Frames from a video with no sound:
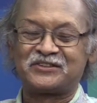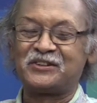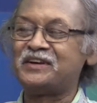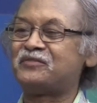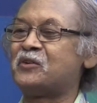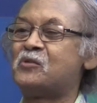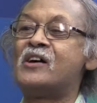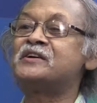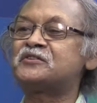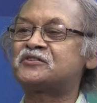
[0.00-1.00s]
So if you
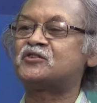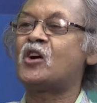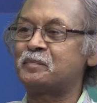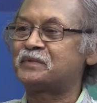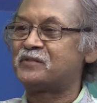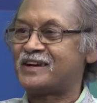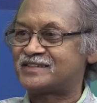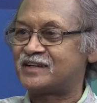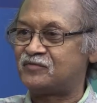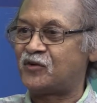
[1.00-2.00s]
want to stop the
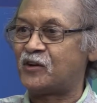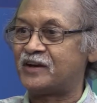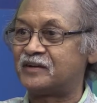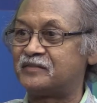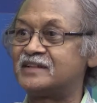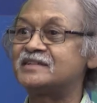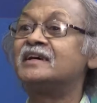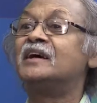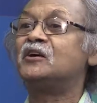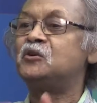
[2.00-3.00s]
western flowing
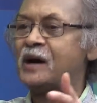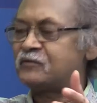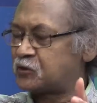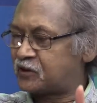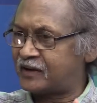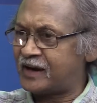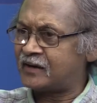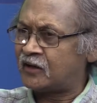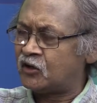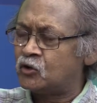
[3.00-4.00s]
rivers, you have to
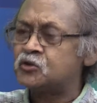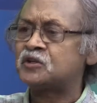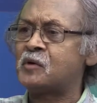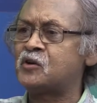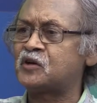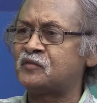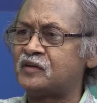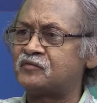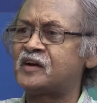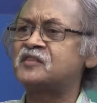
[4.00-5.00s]
create huge amount of
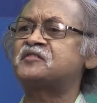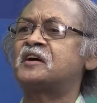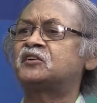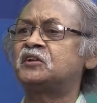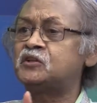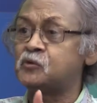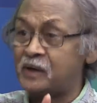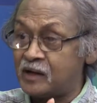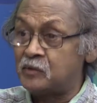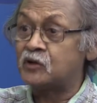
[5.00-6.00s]
infrastructure to
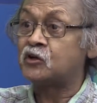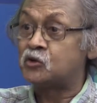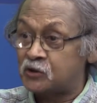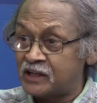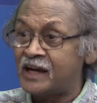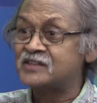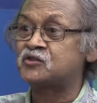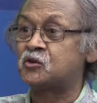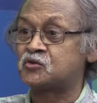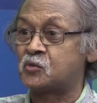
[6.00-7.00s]
be able to
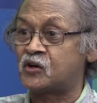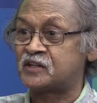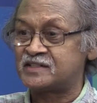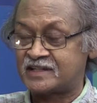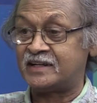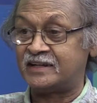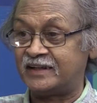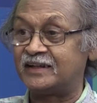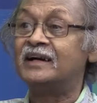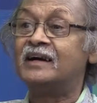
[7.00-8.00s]
utilize those waters in
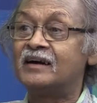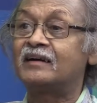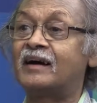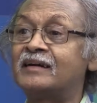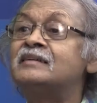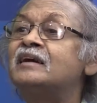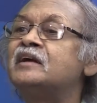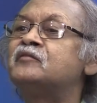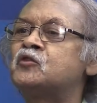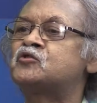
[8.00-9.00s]
India.
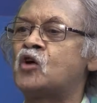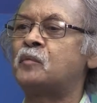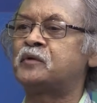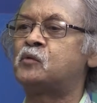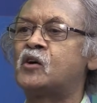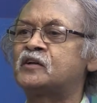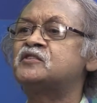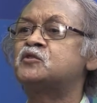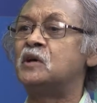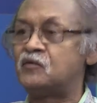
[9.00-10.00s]
Currently, if you stop the
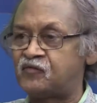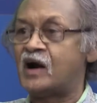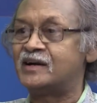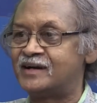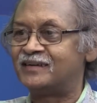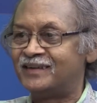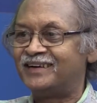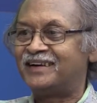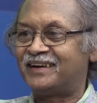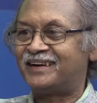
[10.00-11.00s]
waters, you will flood
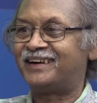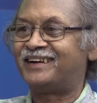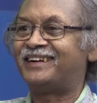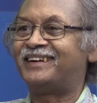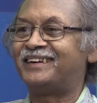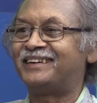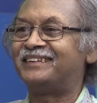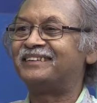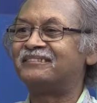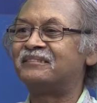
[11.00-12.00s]

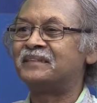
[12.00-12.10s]
uh,